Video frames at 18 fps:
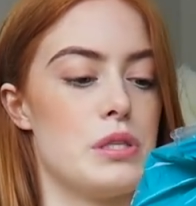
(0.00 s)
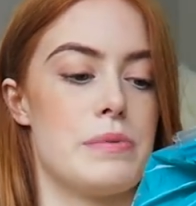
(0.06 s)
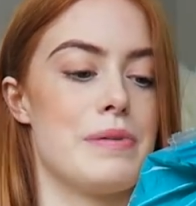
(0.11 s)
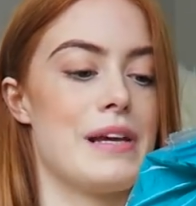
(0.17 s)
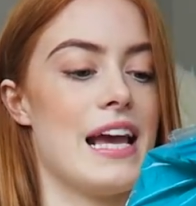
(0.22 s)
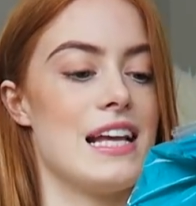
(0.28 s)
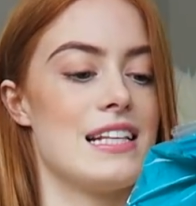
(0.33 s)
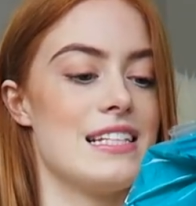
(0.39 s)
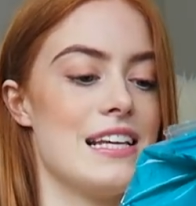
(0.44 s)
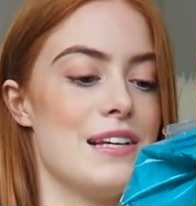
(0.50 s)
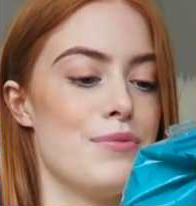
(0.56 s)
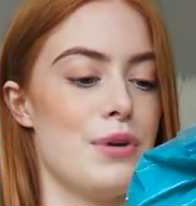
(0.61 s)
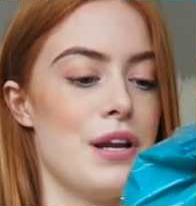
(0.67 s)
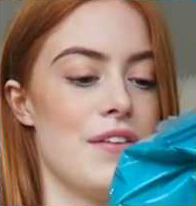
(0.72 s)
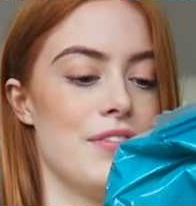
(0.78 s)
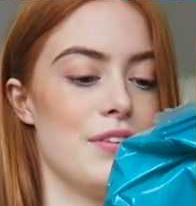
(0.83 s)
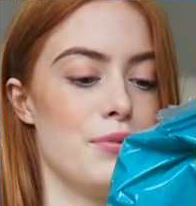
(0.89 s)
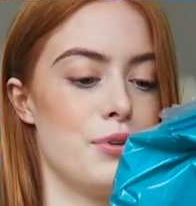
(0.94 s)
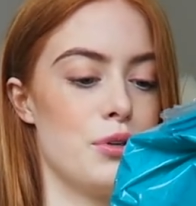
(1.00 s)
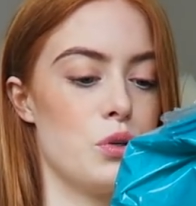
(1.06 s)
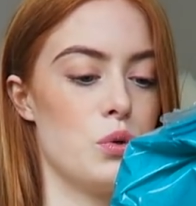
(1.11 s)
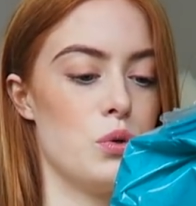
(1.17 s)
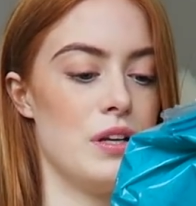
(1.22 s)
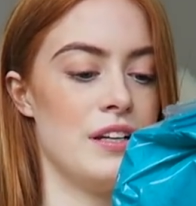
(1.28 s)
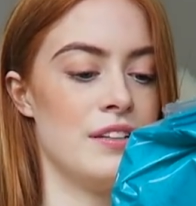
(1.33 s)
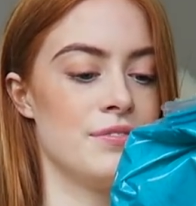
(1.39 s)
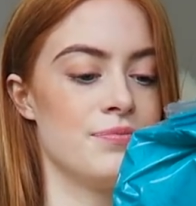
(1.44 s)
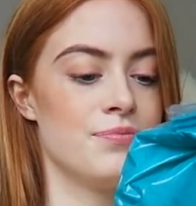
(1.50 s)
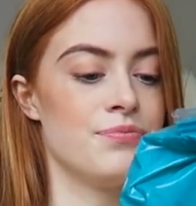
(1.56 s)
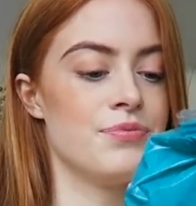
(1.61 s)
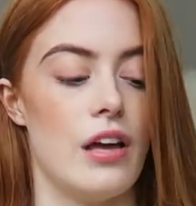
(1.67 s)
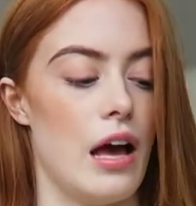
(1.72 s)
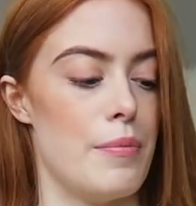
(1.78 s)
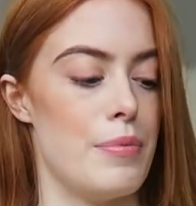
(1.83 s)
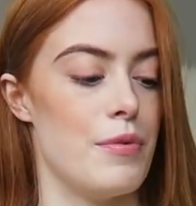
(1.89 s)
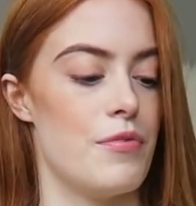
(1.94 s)
Spaghetti, whatever you want to call it.
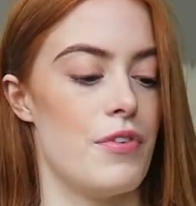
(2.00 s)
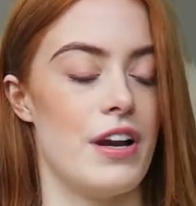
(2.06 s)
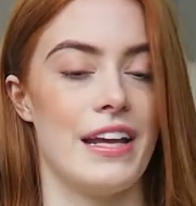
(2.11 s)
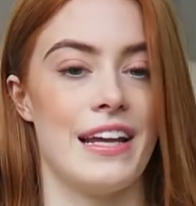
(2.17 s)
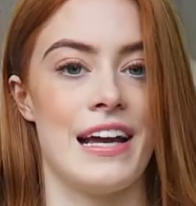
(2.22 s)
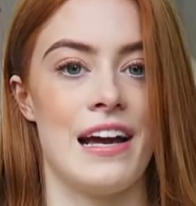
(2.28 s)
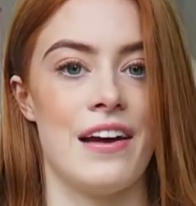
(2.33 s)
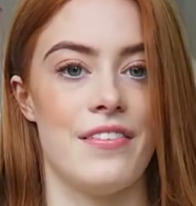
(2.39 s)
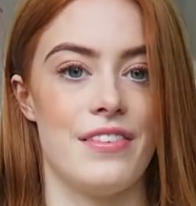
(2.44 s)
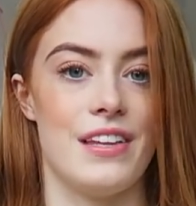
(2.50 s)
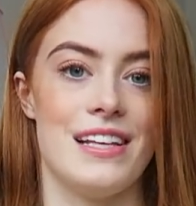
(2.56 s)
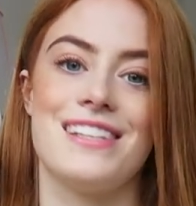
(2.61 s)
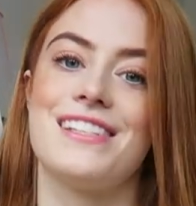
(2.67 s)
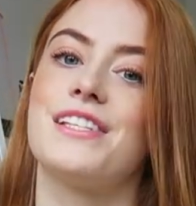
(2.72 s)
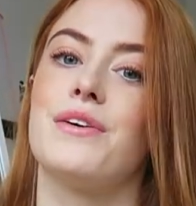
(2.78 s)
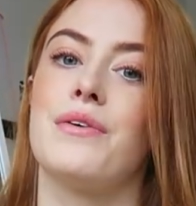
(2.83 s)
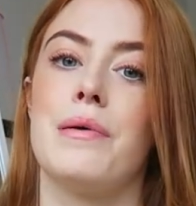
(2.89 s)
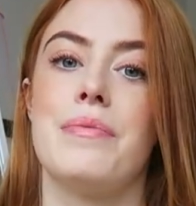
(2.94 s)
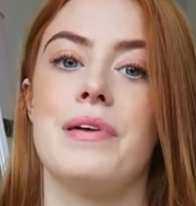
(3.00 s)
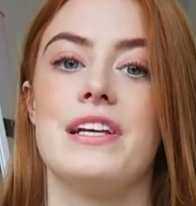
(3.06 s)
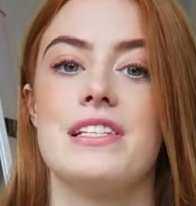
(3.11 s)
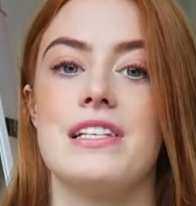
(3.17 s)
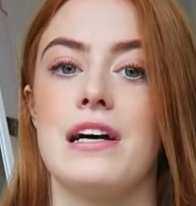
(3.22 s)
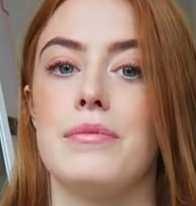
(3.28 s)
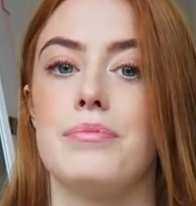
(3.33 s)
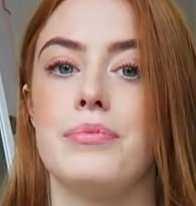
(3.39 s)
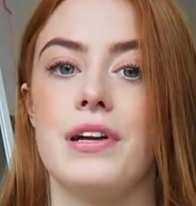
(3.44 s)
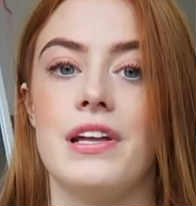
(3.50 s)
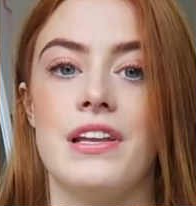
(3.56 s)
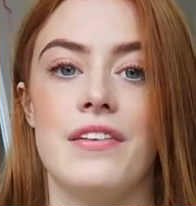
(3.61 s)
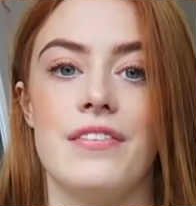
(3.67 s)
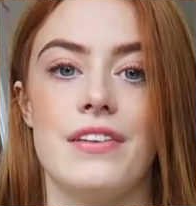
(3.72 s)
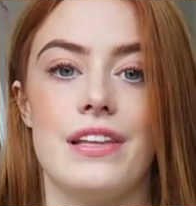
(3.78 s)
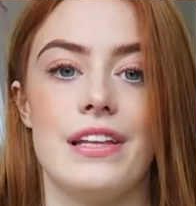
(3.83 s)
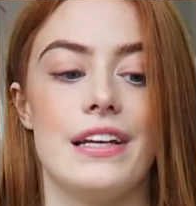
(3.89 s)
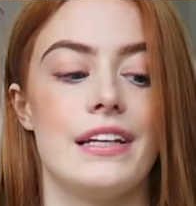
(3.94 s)
I've been running out of this, so I picked up
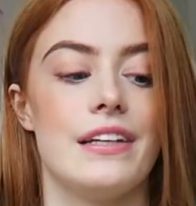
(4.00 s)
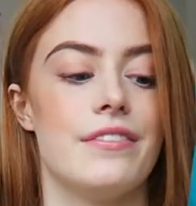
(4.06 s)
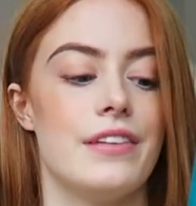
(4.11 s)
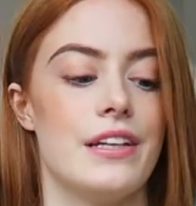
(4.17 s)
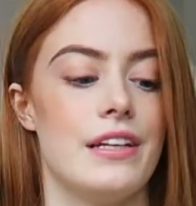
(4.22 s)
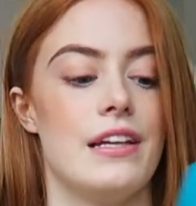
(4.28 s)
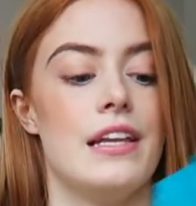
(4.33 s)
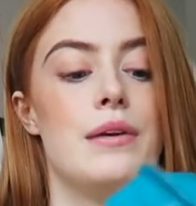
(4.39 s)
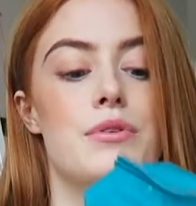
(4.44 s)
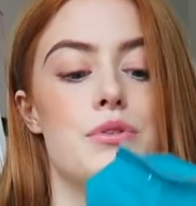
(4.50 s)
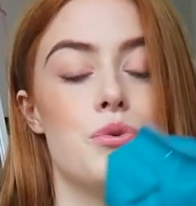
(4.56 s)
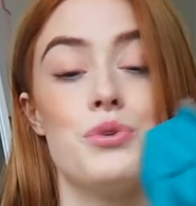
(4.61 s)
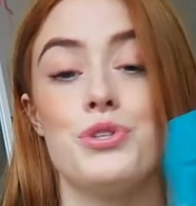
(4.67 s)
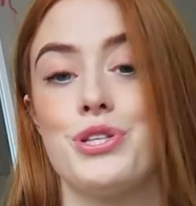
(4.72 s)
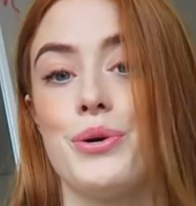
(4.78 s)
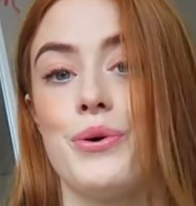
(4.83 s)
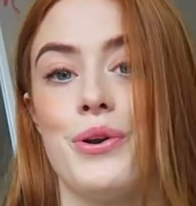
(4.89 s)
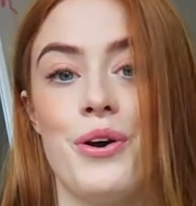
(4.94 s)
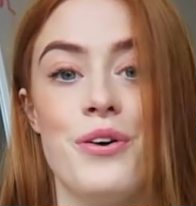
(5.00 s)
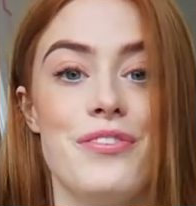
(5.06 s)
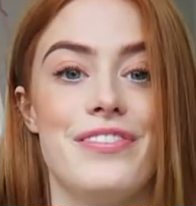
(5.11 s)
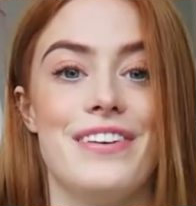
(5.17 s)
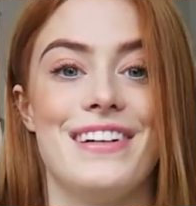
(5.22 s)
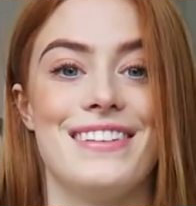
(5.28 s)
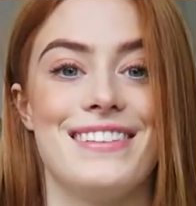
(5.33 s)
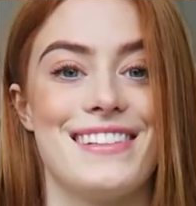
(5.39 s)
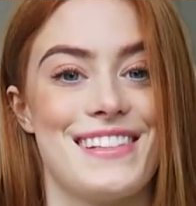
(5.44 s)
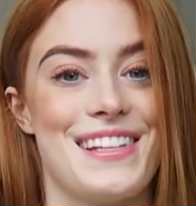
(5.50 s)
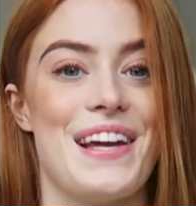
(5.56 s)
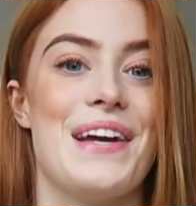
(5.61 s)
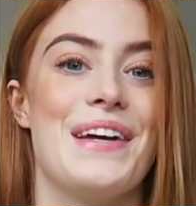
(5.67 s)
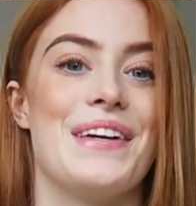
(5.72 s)
another thing of it, and it was also on offer, so